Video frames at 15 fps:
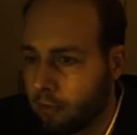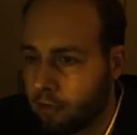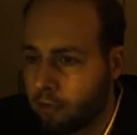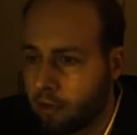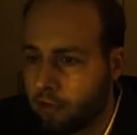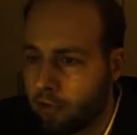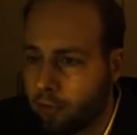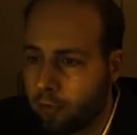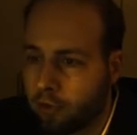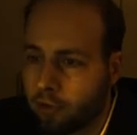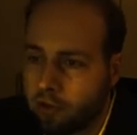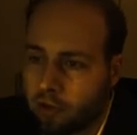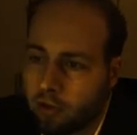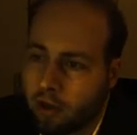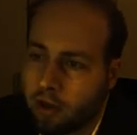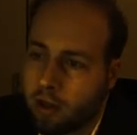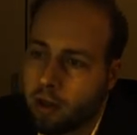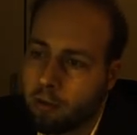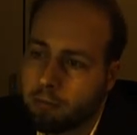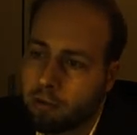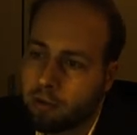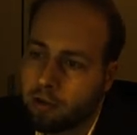This was
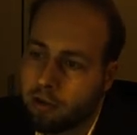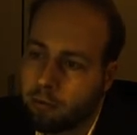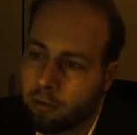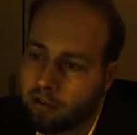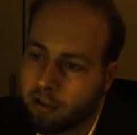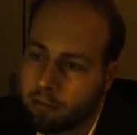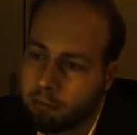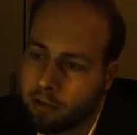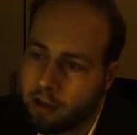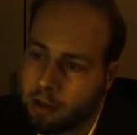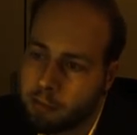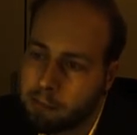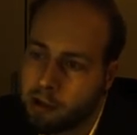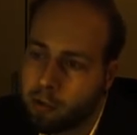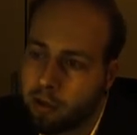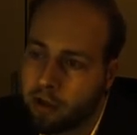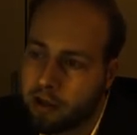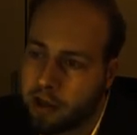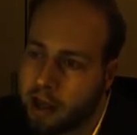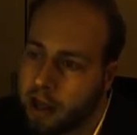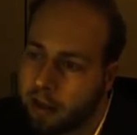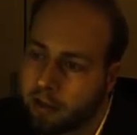a body resembling a milk
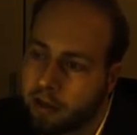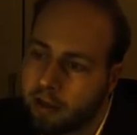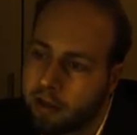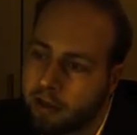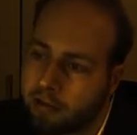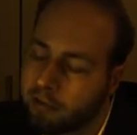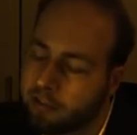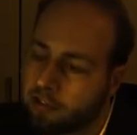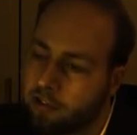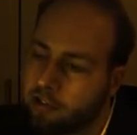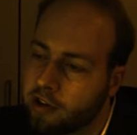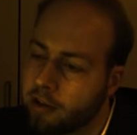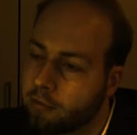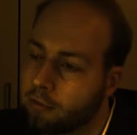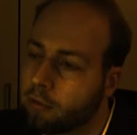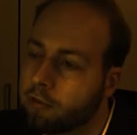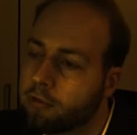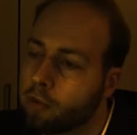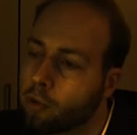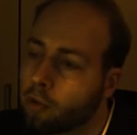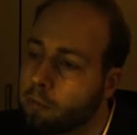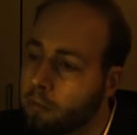can in its general
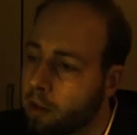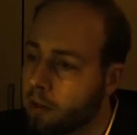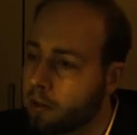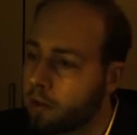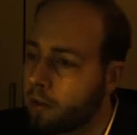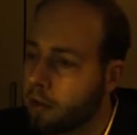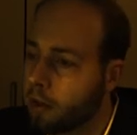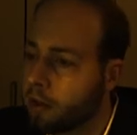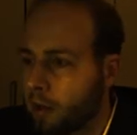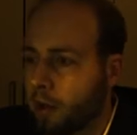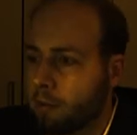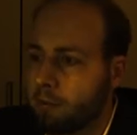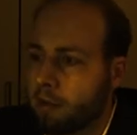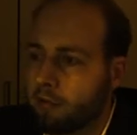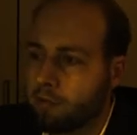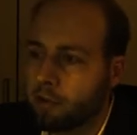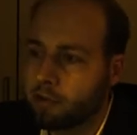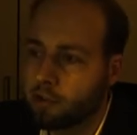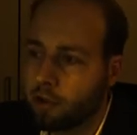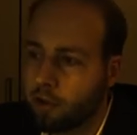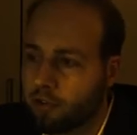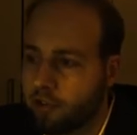form, above
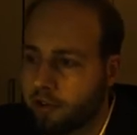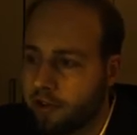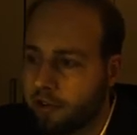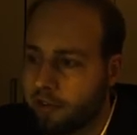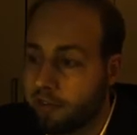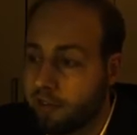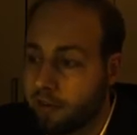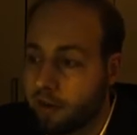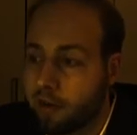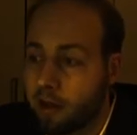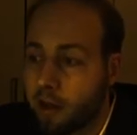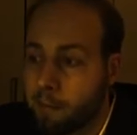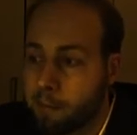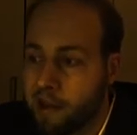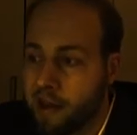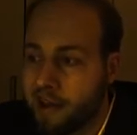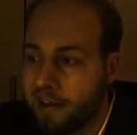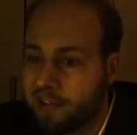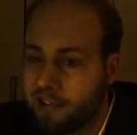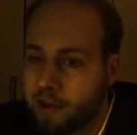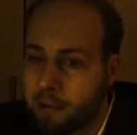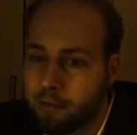which oscillated a
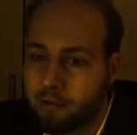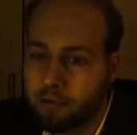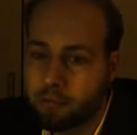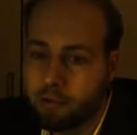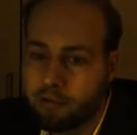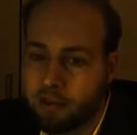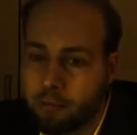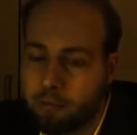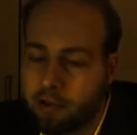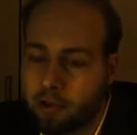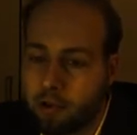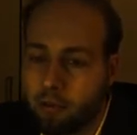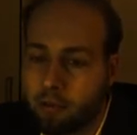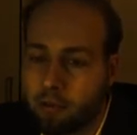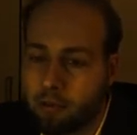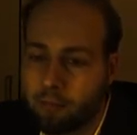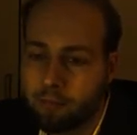pear-shaped receptacle